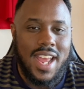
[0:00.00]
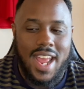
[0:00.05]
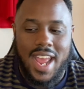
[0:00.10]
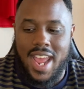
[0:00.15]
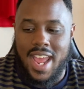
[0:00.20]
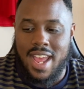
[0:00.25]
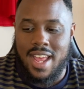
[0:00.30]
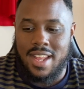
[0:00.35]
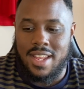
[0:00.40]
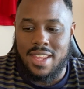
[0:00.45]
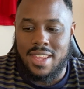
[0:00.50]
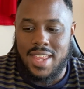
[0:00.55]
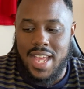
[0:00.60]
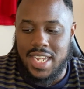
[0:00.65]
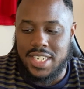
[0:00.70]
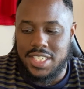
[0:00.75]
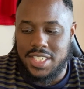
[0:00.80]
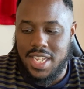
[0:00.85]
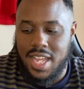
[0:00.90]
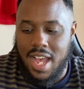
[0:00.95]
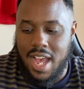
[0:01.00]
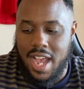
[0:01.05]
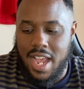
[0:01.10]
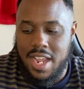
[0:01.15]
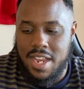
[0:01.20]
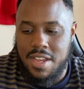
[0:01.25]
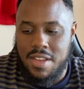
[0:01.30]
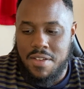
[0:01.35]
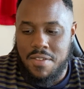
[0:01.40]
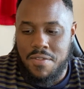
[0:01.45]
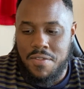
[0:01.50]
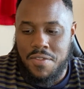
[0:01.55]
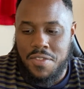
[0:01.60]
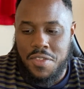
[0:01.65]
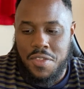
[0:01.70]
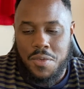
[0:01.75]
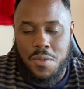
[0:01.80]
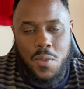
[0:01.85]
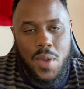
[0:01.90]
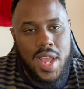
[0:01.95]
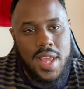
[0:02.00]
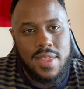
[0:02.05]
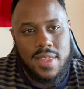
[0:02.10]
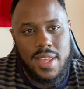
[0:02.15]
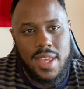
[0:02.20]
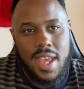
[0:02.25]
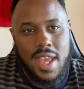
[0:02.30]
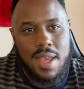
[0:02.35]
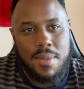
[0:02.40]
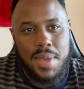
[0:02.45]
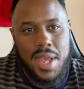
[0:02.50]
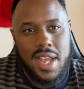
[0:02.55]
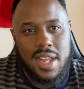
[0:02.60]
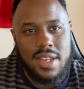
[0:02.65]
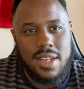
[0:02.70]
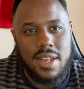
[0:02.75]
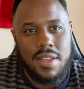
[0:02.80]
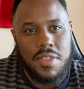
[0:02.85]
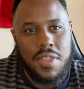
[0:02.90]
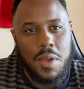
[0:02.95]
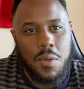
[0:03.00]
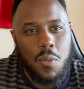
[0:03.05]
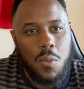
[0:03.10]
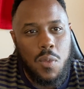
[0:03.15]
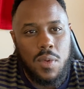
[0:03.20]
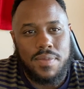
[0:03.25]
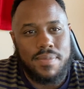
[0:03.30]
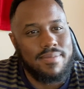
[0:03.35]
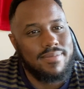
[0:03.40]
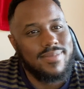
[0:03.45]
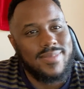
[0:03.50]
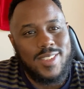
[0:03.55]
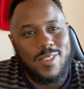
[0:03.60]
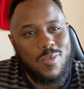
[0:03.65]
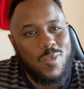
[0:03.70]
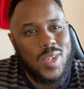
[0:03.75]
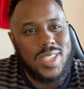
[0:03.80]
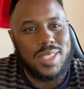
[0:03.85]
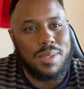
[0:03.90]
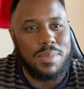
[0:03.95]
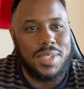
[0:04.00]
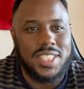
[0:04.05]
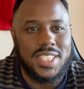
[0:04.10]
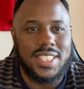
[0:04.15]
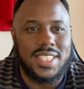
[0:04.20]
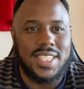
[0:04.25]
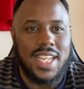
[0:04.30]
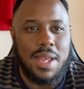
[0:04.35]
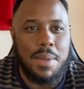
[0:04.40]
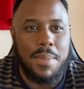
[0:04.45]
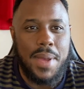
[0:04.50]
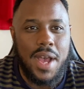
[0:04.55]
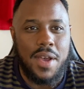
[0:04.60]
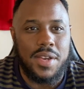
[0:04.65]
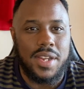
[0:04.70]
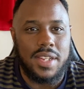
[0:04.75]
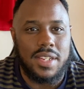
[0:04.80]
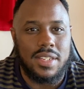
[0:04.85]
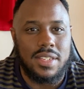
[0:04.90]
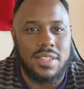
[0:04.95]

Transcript: And that's kind of the way the game ended. There wasn't much to say about it.